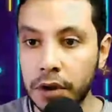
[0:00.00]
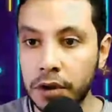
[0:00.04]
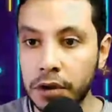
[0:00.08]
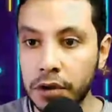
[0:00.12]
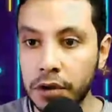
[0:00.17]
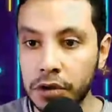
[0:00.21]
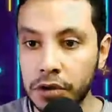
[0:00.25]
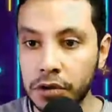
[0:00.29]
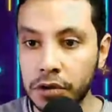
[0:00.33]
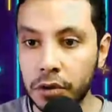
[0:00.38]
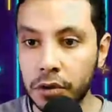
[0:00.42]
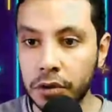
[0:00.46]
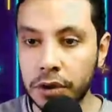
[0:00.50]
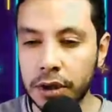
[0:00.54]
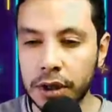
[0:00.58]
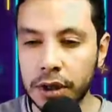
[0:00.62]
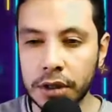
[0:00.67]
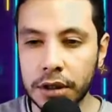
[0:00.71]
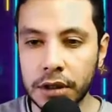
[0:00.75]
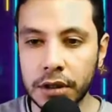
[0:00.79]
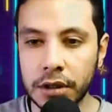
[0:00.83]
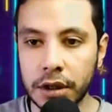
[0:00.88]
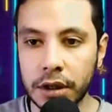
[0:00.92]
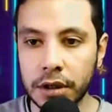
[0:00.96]
So
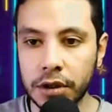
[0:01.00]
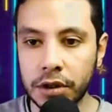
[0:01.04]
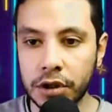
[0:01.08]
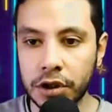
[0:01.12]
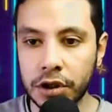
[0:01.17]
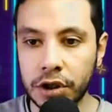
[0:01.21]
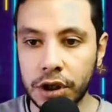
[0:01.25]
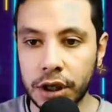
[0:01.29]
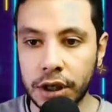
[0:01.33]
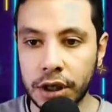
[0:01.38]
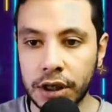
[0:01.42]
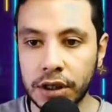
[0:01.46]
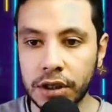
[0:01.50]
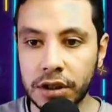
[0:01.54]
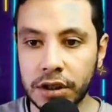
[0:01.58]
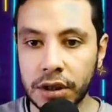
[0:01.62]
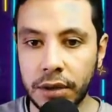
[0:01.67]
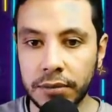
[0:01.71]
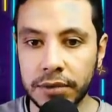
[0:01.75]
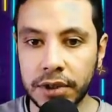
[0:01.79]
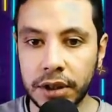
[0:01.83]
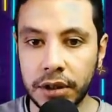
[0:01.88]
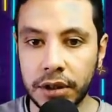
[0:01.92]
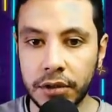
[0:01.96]
let's check
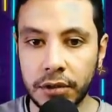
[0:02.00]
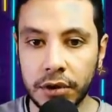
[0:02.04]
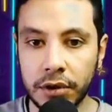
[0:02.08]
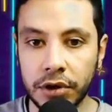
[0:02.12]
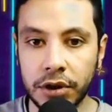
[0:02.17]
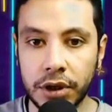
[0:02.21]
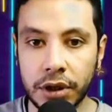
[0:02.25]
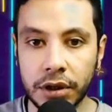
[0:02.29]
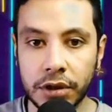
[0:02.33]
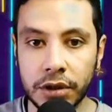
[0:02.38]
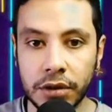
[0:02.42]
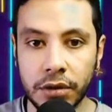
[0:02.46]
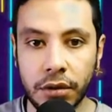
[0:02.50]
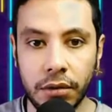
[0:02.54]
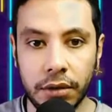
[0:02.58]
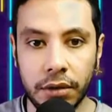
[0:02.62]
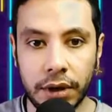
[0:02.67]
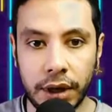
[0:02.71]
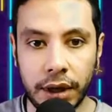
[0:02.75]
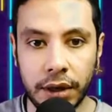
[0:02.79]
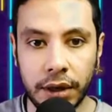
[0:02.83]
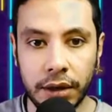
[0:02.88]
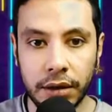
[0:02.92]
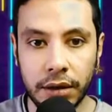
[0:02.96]
something which is
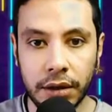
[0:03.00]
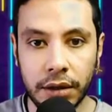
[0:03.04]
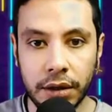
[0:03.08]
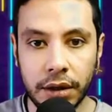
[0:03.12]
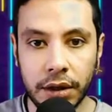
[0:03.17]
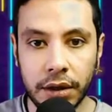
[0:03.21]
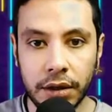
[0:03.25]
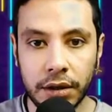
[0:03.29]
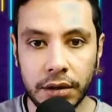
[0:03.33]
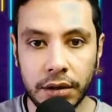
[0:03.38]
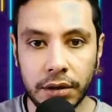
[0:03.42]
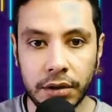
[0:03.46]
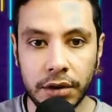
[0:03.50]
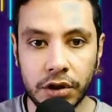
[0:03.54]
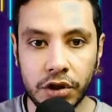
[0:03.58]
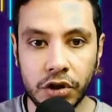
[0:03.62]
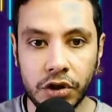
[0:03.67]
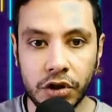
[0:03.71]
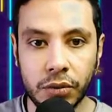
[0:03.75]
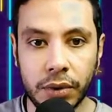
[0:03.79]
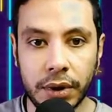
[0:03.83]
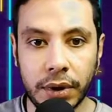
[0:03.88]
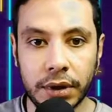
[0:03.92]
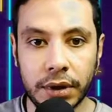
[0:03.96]
okay.
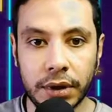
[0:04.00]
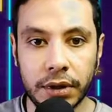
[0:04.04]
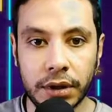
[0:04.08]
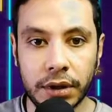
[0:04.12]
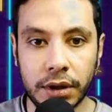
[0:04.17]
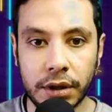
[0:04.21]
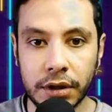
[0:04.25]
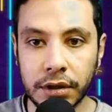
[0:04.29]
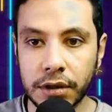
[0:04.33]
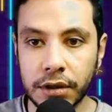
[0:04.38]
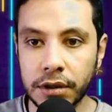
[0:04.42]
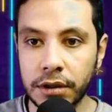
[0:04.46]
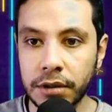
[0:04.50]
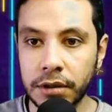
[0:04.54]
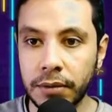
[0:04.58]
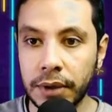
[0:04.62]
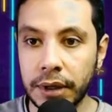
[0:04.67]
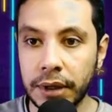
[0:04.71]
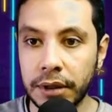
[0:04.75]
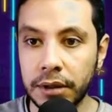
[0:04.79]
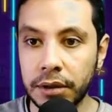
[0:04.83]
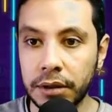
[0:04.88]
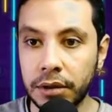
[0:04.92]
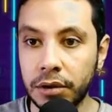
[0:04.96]
This one is
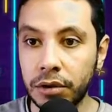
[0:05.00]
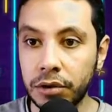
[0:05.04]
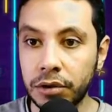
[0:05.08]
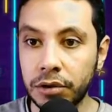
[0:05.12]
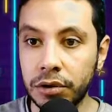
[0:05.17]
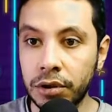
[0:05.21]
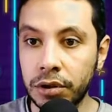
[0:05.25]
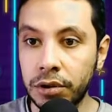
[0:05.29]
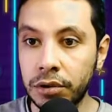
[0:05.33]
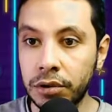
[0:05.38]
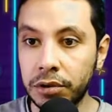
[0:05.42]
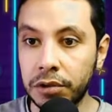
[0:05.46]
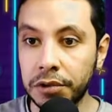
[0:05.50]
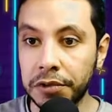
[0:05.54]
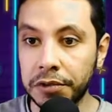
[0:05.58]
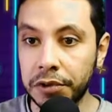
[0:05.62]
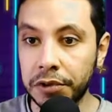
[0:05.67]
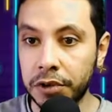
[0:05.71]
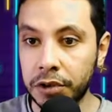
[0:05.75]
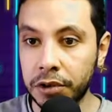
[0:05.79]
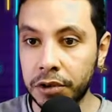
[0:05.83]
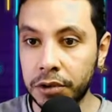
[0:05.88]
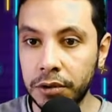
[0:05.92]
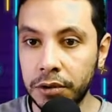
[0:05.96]
with good
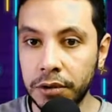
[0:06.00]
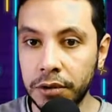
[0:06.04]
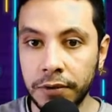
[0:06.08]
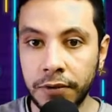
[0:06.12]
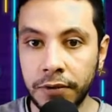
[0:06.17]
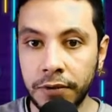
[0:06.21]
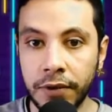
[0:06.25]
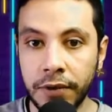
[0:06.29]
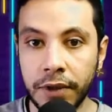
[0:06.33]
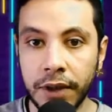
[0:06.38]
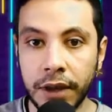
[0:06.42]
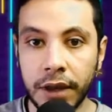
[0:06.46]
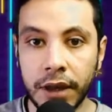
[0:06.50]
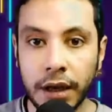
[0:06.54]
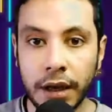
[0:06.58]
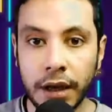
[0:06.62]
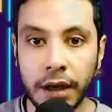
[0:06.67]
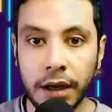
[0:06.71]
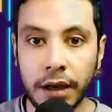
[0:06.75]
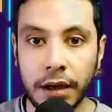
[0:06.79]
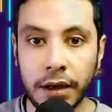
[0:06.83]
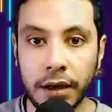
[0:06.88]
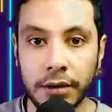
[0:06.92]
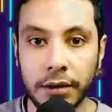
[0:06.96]
review.
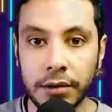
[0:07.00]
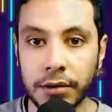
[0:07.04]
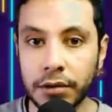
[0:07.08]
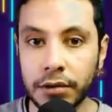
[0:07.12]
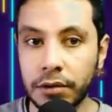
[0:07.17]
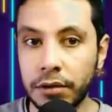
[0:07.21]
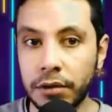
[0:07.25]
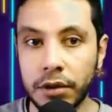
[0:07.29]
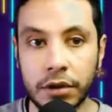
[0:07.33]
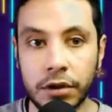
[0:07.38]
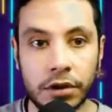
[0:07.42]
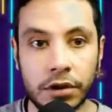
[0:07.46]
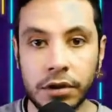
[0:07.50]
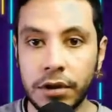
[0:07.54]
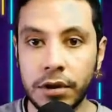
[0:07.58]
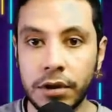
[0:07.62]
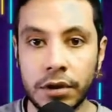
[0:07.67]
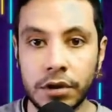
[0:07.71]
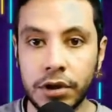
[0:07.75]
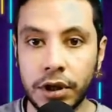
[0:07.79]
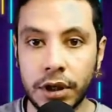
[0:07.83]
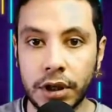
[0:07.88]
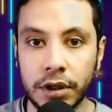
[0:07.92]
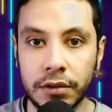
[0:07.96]
So let's
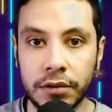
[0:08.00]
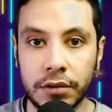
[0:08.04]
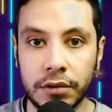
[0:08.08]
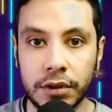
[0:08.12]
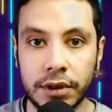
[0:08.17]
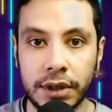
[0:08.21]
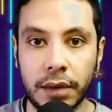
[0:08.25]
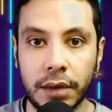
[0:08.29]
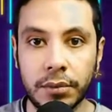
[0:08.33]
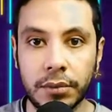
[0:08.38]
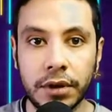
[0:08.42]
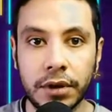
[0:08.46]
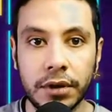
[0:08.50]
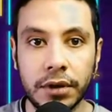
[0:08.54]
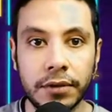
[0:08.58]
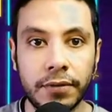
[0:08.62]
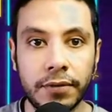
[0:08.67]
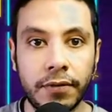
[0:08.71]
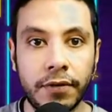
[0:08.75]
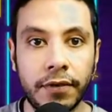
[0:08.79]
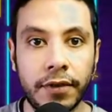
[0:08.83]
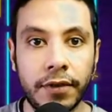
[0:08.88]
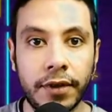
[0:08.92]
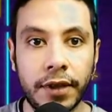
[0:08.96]
check it, for example.
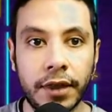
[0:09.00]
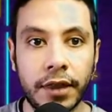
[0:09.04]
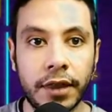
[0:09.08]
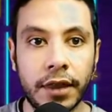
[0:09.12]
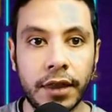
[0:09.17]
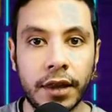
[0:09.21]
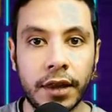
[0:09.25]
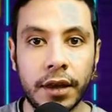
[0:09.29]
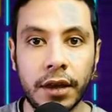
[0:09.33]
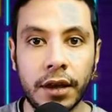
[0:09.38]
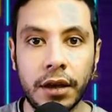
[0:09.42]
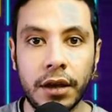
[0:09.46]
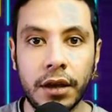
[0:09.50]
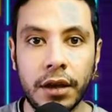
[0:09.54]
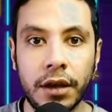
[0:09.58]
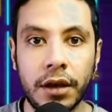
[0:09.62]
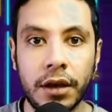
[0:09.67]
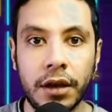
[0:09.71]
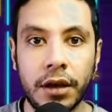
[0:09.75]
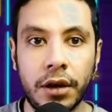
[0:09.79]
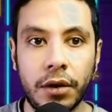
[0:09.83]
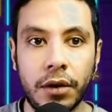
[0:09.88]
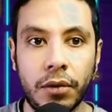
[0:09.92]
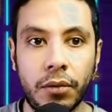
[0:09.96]

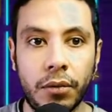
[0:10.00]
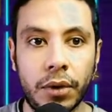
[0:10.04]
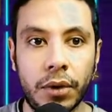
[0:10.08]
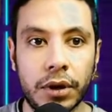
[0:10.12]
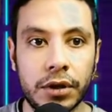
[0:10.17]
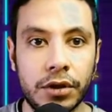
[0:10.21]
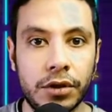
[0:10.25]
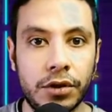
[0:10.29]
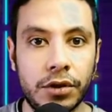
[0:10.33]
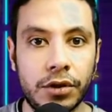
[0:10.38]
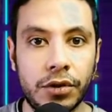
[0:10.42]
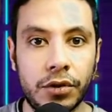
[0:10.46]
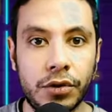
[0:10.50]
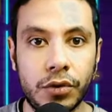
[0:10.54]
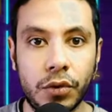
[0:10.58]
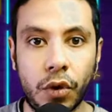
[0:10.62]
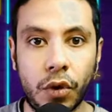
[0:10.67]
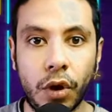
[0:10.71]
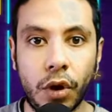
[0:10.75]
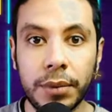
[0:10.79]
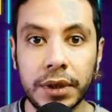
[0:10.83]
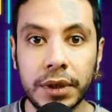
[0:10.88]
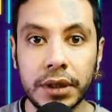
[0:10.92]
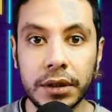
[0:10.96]
Once you
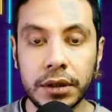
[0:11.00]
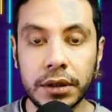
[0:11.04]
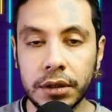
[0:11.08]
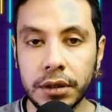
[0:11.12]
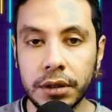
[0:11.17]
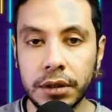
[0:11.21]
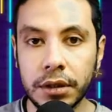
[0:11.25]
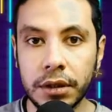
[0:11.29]
open